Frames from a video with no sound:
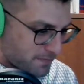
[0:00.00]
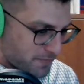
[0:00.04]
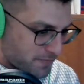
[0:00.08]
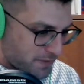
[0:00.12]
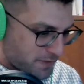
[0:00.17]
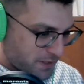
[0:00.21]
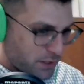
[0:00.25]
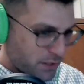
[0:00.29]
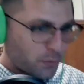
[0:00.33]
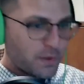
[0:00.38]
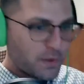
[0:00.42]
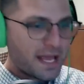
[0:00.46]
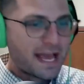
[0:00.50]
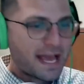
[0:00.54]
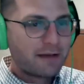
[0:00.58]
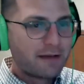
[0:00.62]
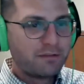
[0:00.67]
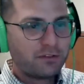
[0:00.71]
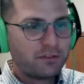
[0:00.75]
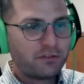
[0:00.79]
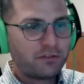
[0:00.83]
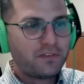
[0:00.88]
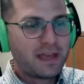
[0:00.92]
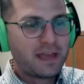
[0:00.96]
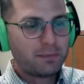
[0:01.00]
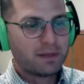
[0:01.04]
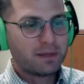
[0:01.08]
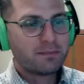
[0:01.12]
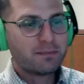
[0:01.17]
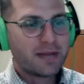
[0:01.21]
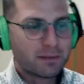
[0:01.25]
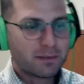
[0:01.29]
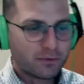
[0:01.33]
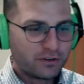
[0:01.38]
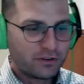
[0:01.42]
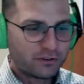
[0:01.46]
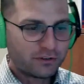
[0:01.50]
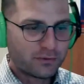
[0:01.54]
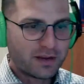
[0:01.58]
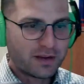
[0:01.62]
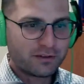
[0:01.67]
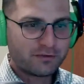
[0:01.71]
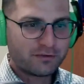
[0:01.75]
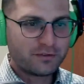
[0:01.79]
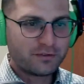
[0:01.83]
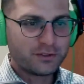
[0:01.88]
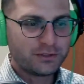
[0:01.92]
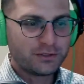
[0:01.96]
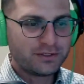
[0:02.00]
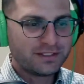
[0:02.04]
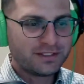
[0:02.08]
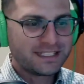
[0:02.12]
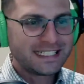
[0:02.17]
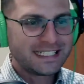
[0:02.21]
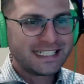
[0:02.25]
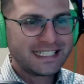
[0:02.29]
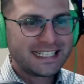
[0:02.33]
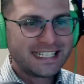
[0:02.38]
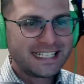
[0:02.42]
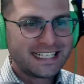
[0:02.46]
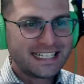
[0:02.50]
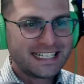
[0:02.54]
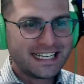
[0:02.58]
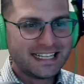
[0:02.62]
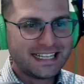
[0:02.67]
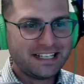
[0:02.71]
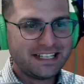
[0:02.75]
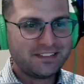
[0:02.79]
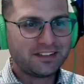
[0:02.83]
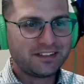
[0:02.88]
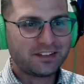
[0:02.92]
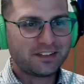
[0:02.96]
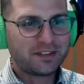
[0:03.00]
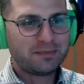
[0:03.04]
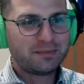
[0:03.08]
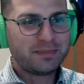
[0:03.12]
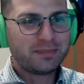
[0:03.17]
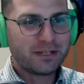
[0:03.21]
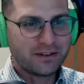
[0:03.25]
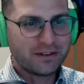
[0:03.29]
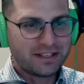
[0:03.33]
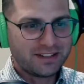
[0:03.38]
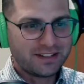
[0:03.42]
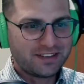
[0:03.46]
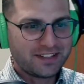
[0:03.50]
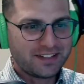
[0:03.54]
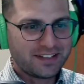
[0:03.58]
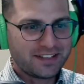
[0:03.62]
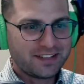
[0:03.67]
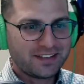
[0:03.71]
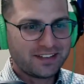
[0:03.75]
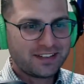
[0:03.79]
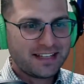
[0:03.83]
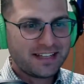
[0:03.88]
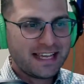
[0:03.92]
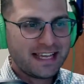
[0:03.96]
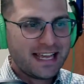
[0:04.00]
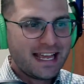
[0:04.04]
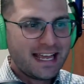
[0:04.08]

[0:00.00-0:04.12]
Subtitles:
we have these family memories around food and these experiences,